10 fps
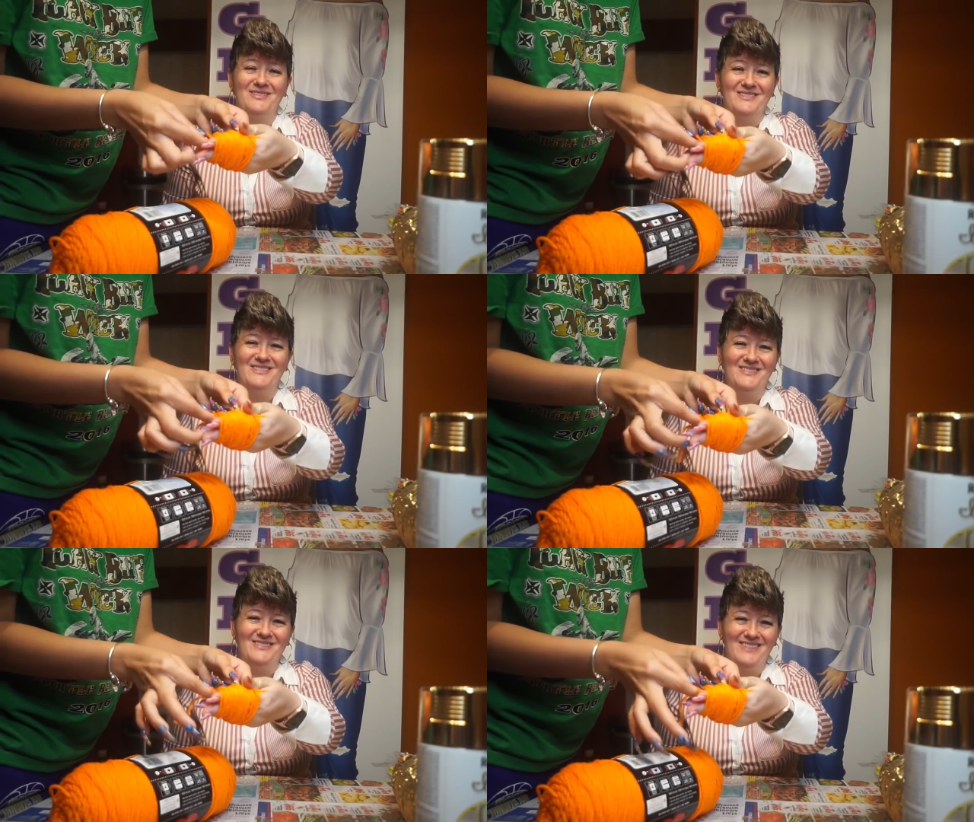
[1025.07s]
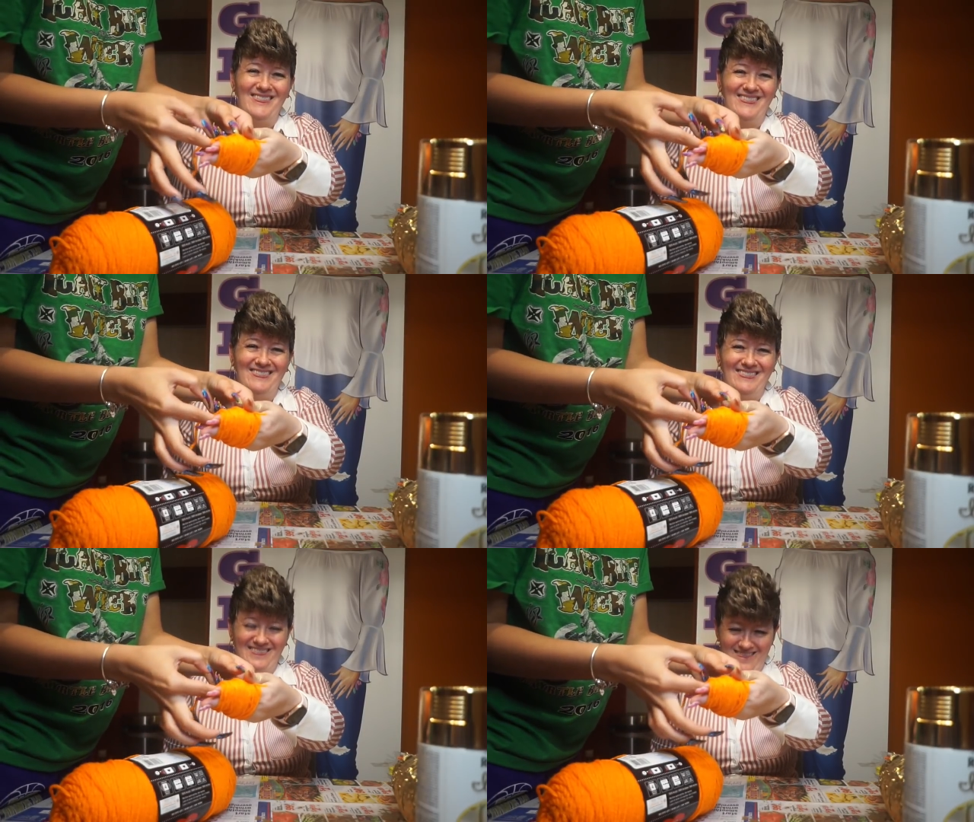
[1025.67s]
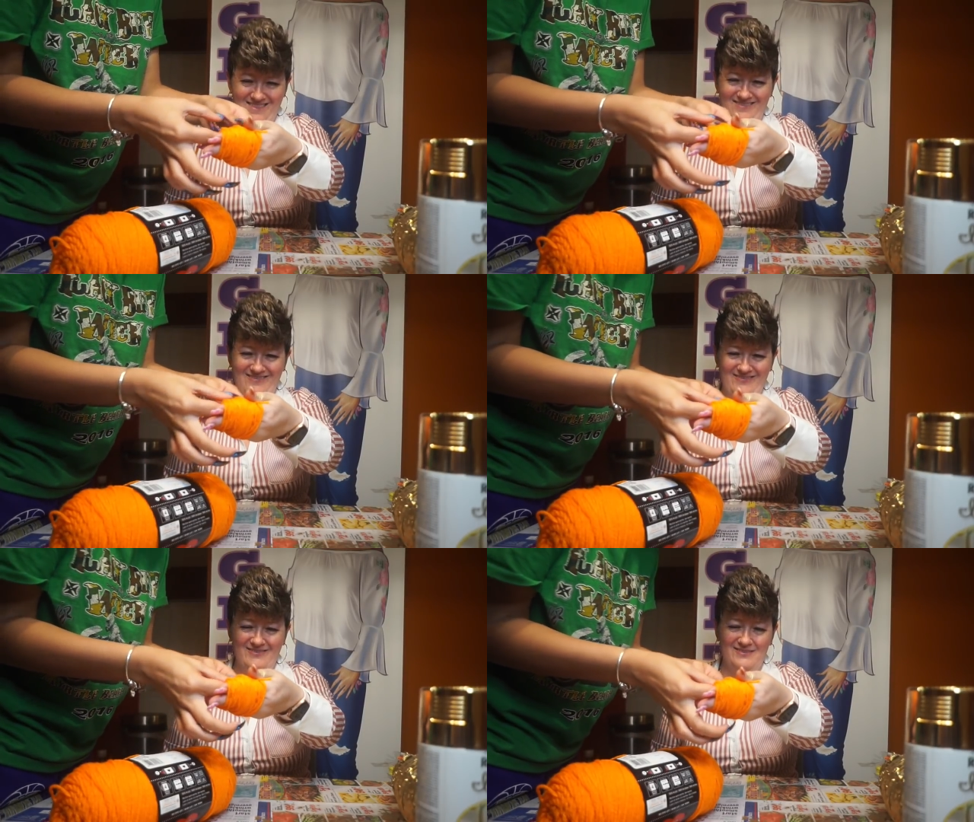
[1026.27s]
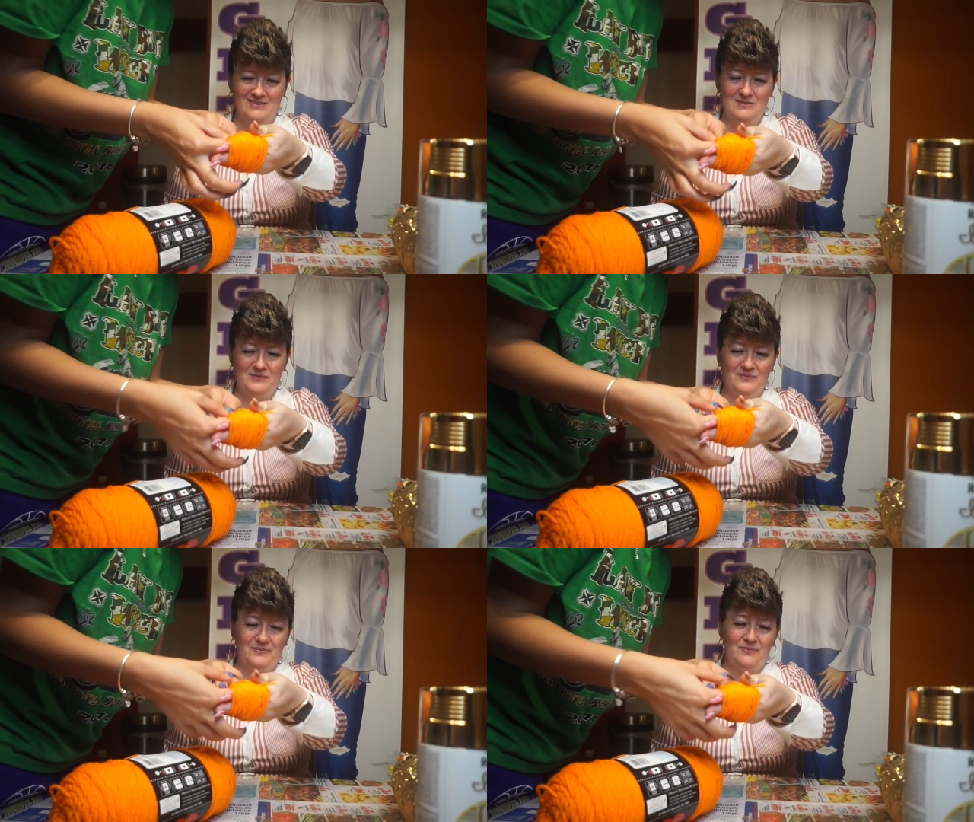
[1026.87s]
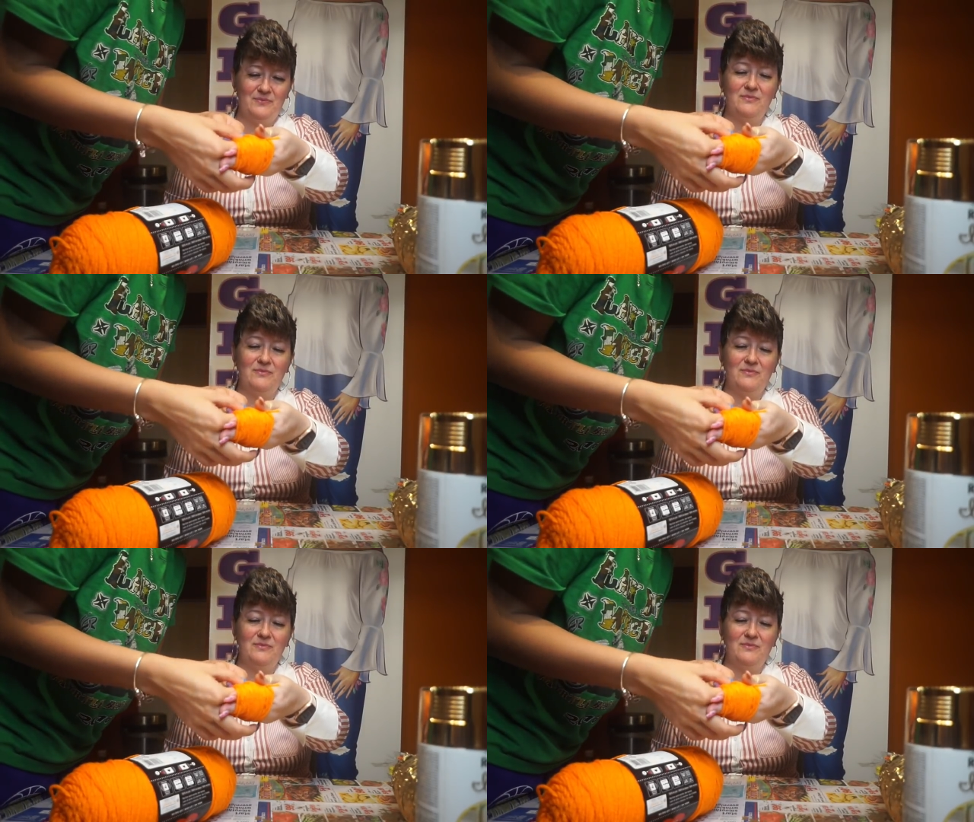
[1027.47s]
Nothing is said.